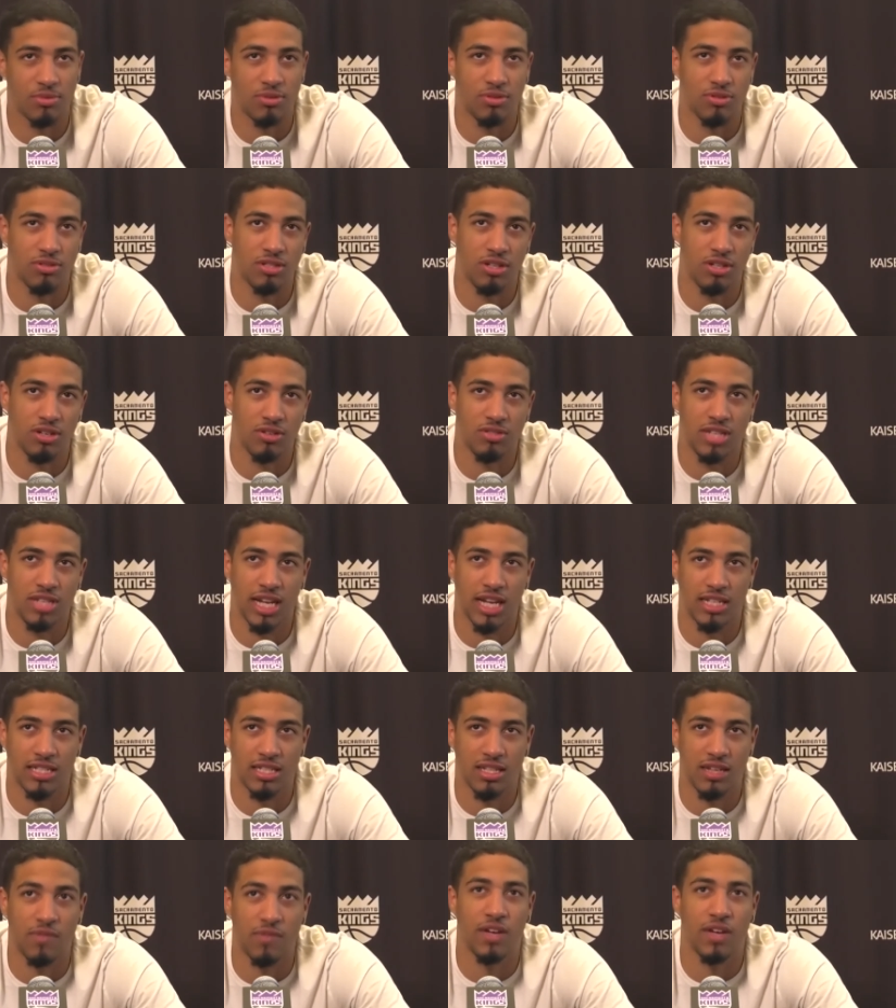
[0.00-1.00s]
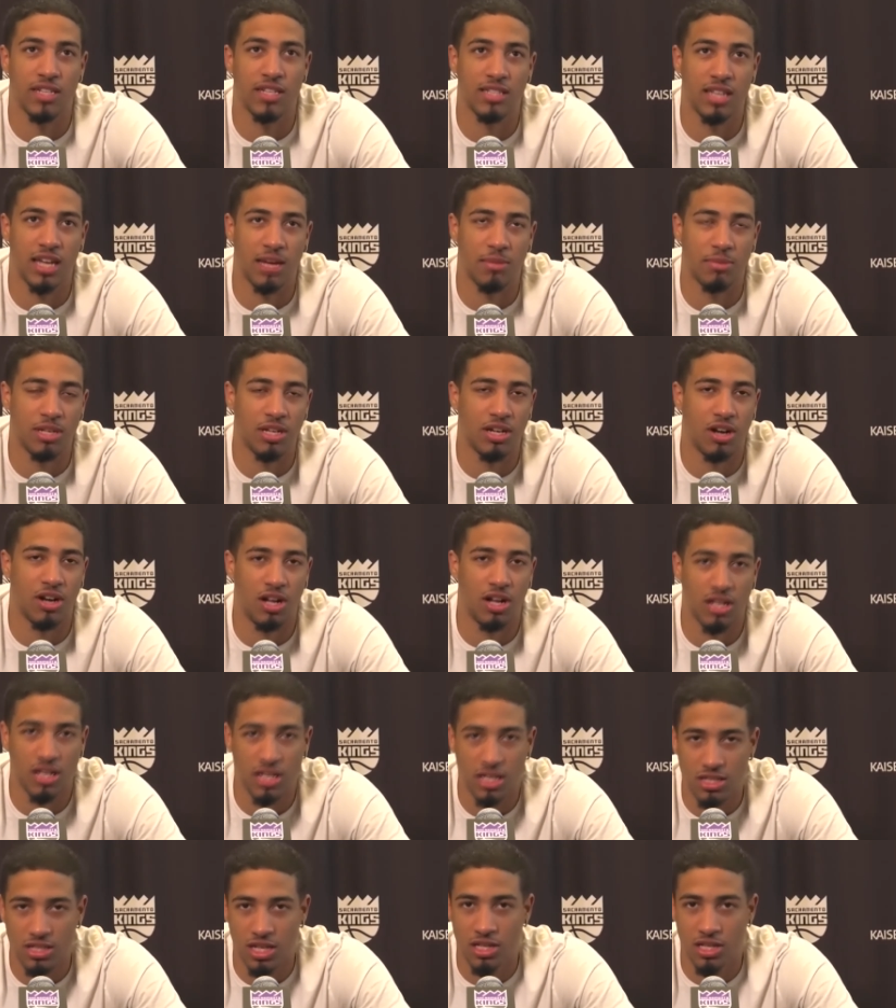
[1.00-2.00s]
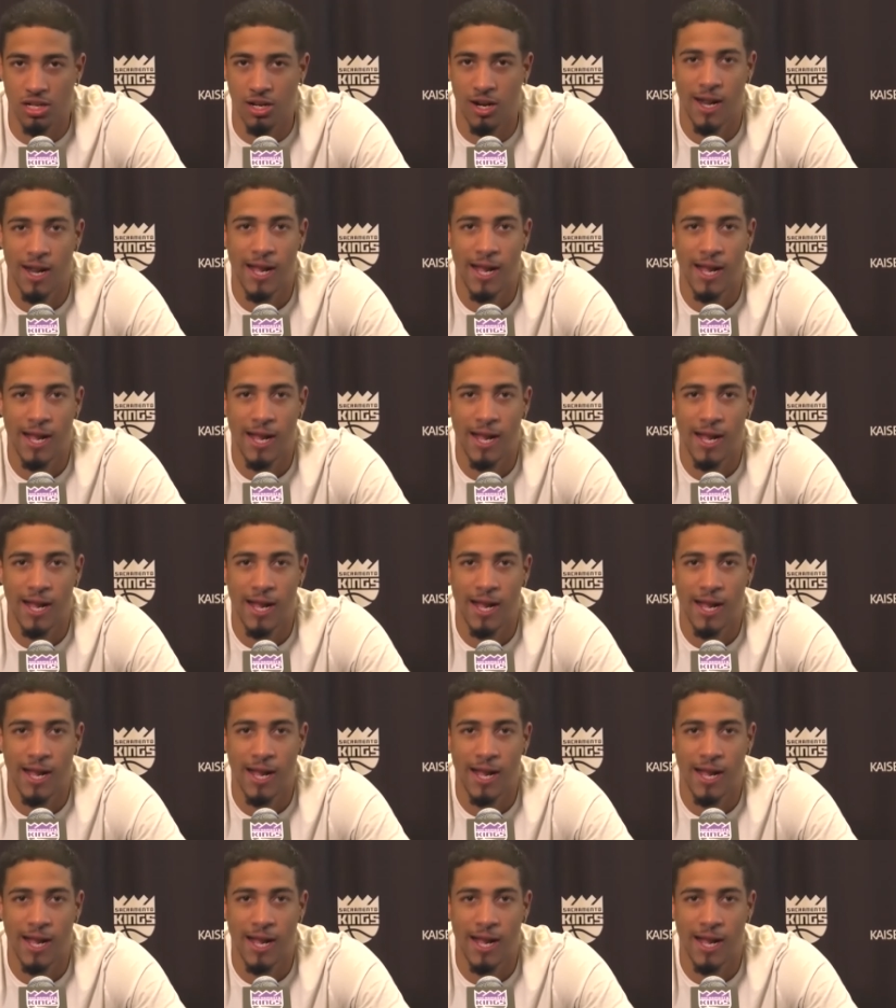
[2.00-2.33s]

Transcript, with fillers: So it's you know texting, FaceTiming, calling each other,